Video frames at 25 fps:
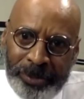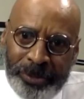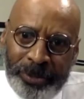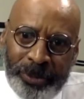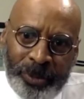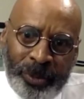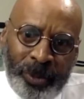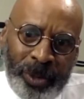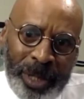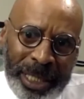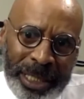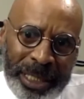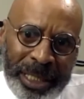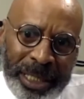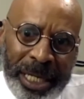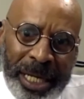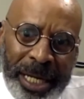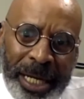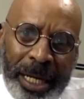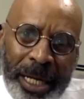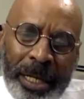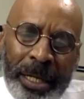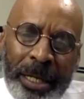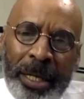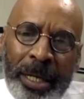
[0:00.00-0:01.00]
went
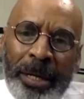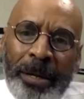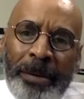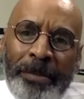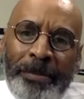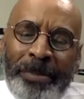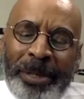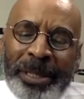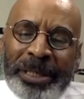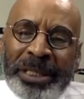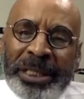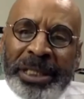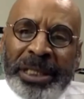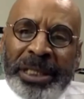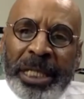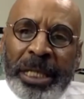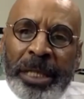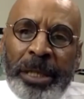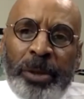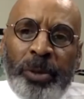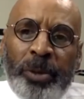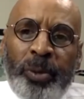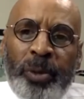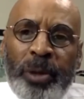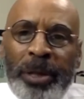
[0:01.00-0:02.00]
there, but
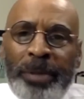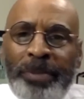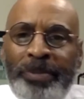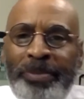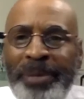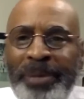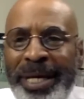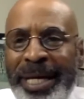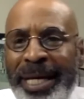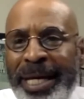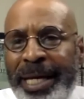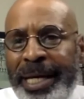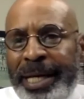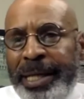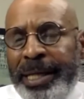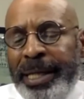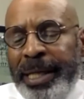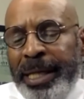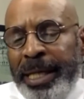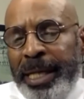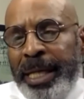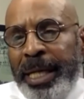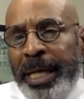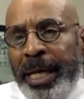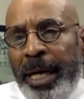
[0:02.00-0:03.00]
still we're being
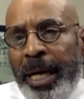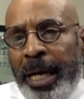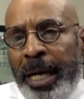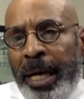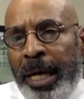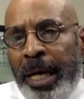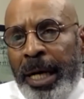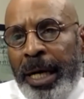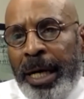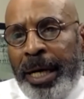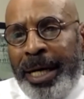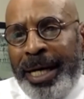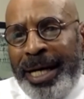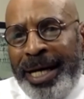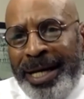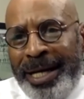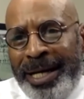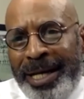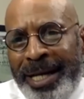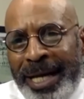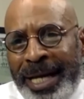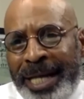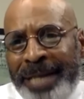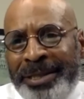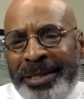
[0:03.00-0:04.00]

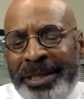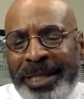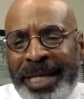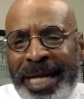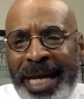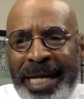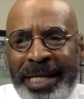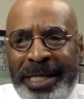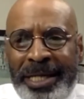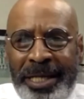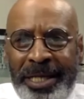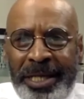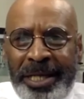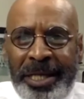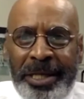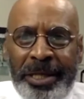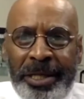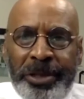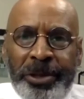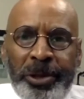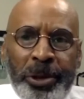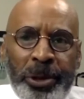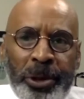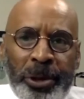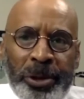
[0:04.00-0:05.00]
educated in a
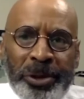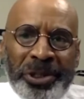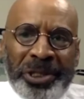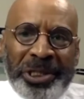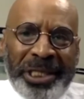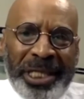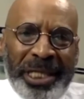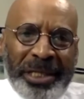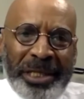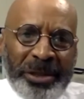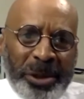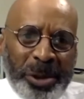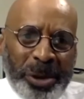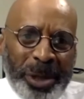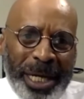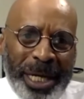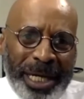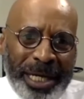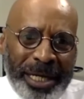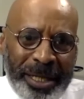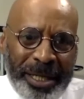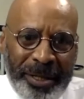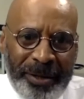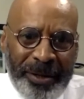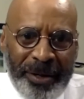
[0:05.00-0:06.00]
Eurocentric,
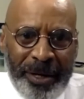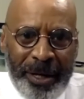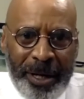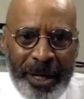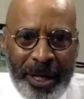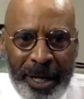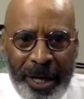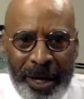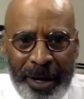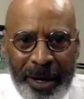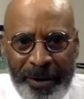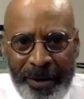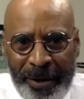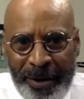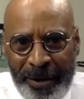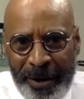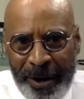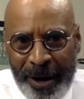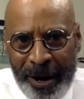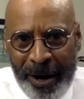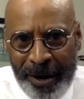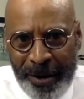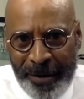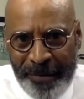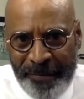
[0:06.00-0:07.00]

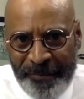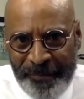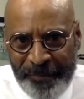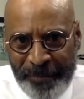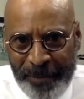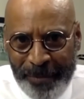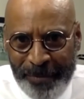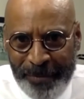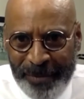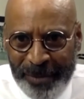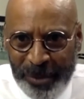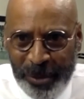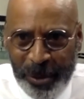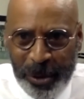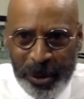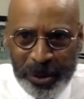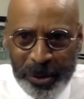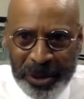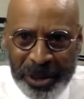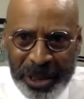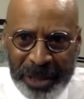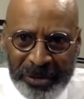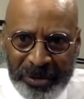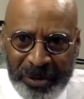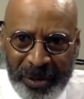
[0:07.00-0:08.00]
from a
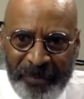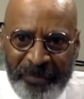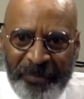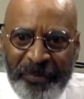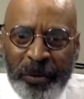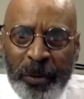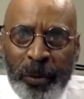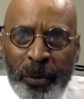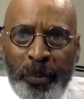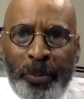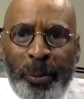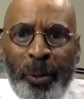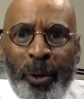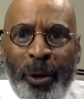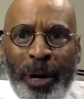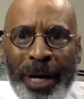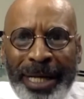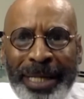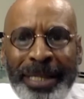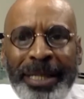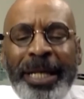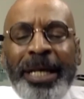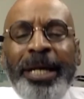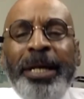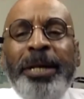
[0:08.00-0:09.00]
Eurocentric viewpoint
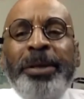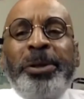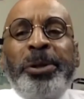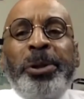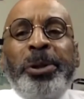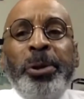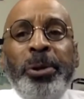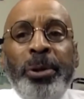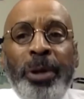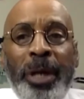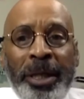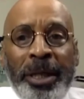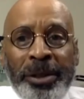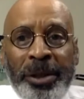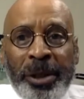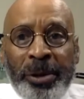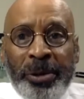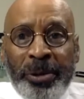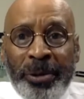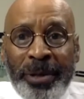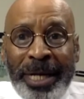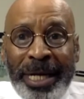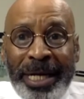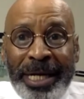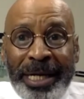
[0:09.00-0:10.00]
to a
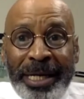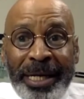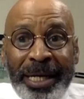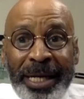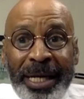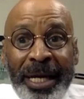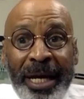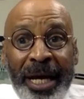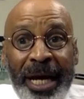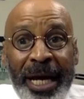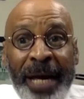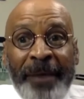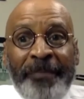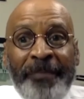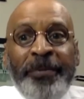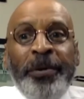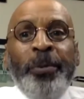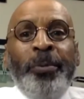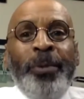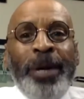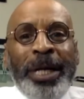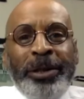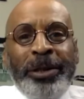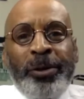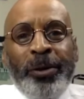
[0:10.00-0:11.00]
degree. If you
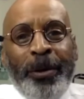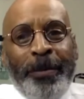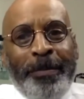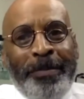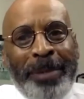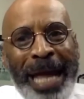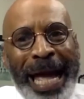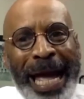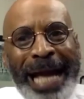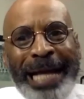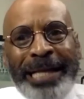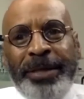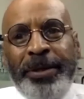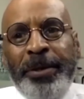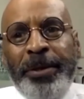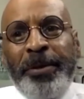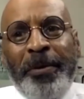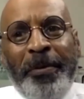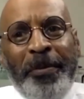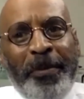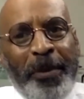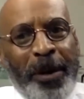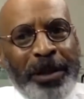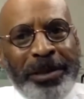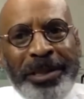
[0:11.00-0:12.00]
went to a Black
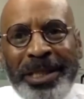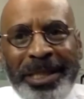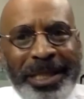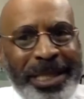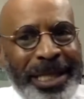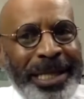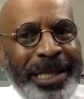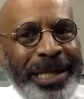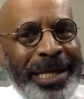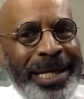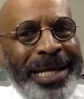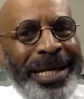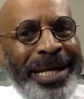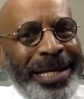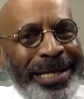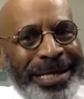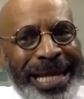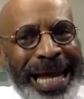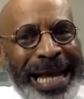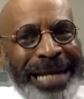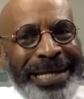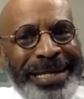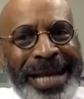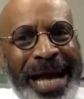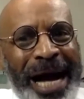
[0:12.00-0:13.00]
university,
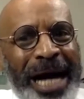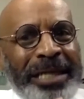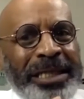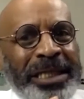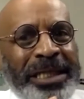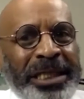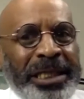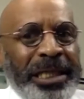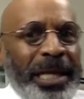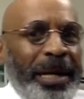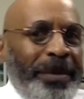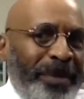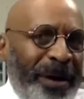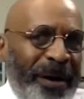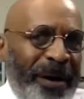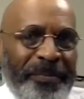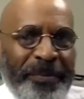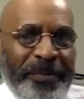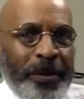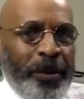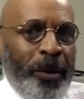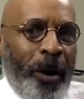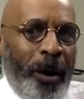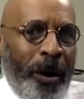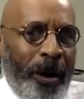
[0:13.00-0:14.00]
that knocks some of
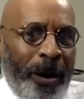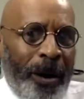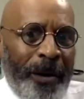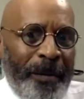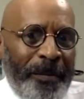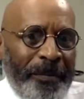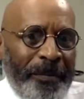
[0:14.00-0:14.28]
it off.